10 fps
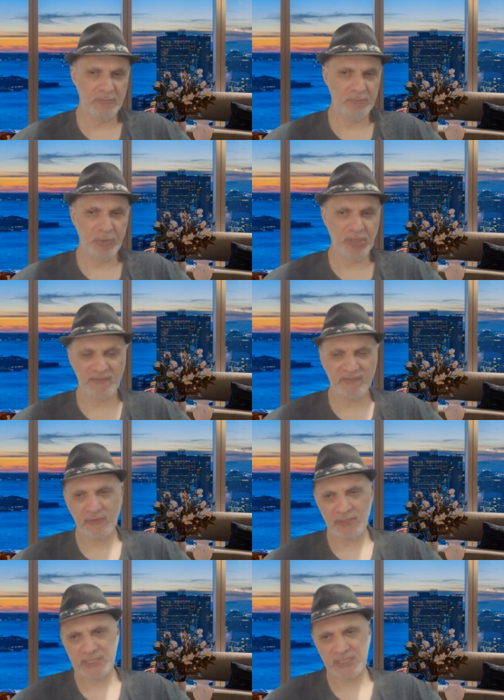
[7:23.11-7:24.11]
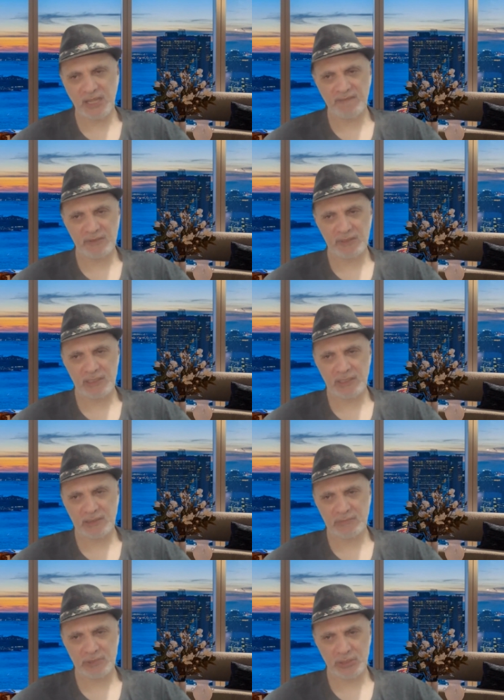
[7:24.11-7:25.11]
but of course
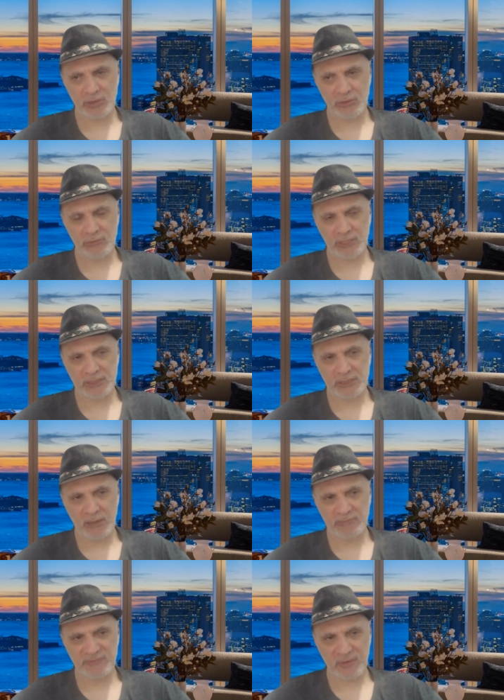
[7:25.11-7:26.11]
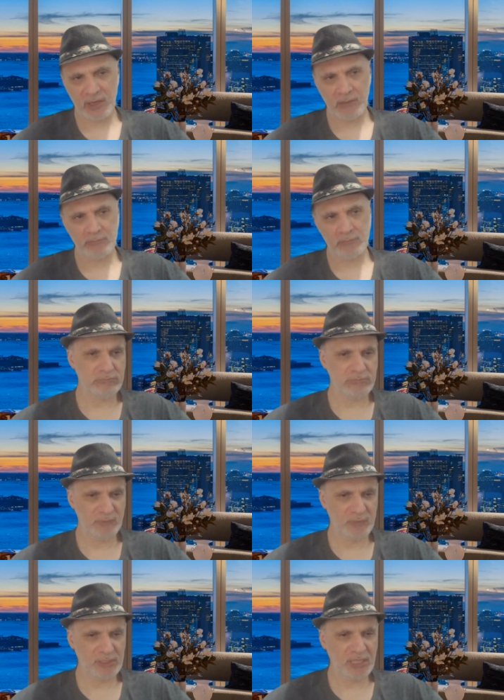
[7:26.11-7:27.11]
lover you know it comes from the
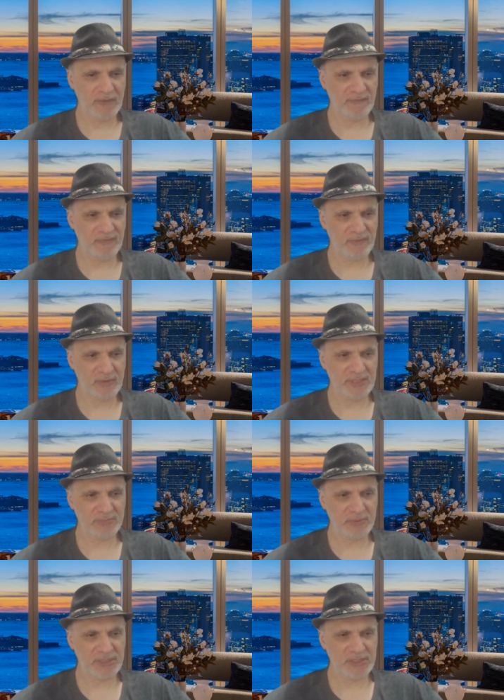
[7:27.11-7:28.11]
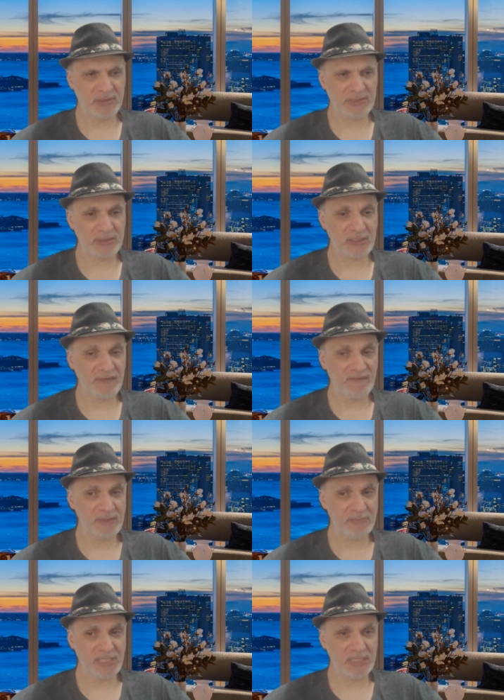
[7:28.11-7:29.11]
word love of course but it also
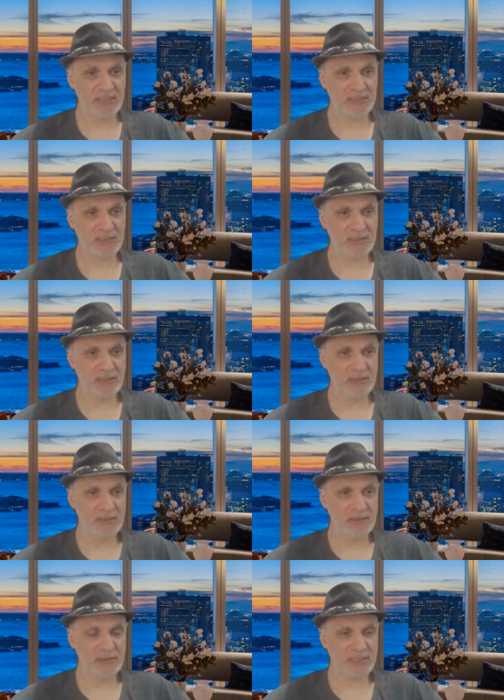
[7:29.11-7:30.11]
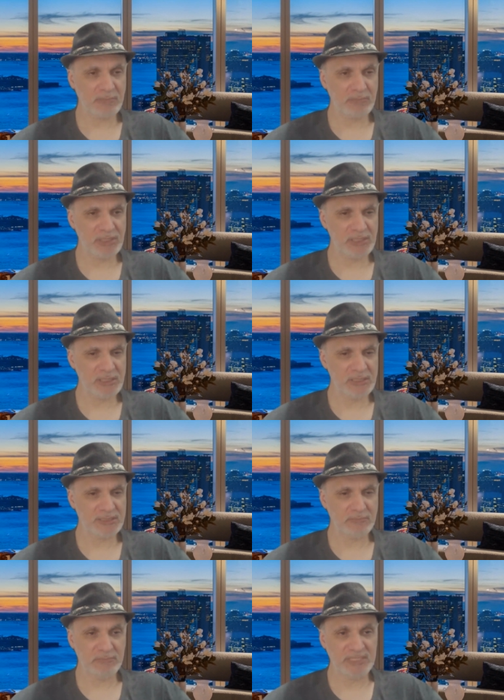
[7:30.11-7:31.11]
lover means
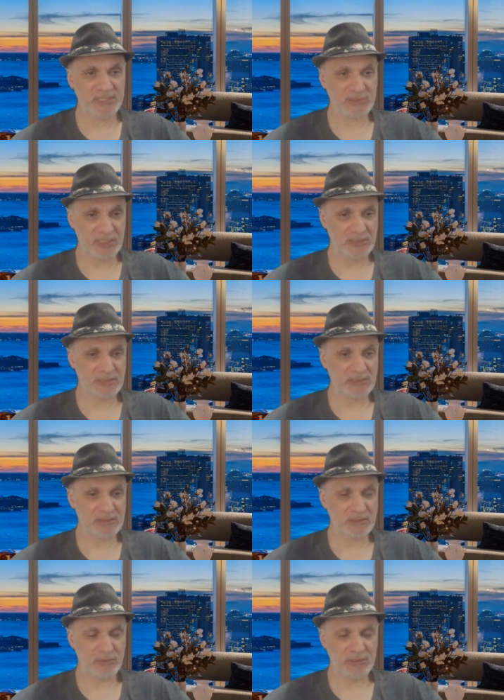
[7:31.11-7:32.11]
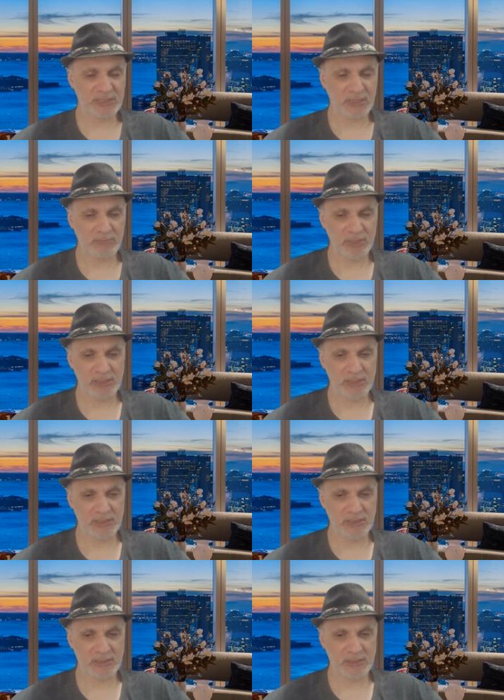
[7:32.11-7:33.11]
somebody's mistress or
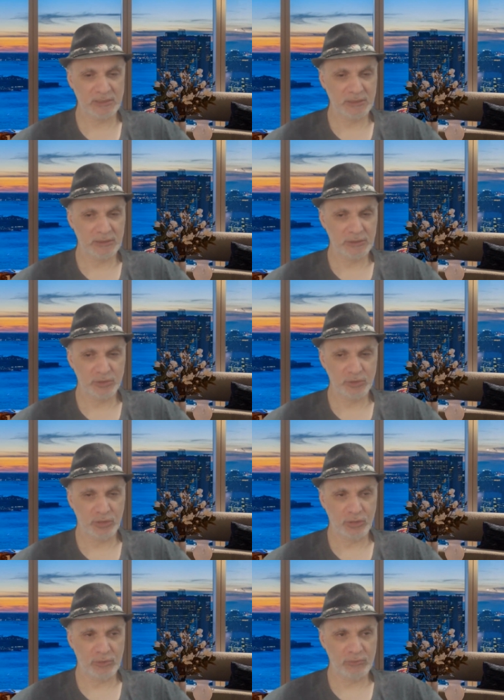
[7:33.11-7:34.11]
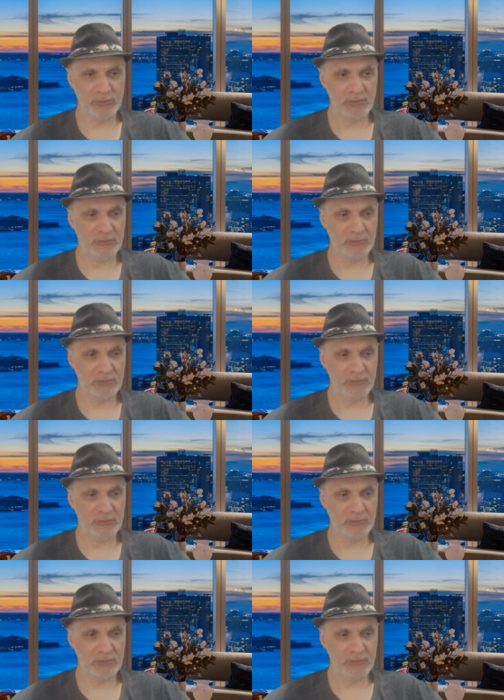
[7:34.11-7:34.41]
somebody's you know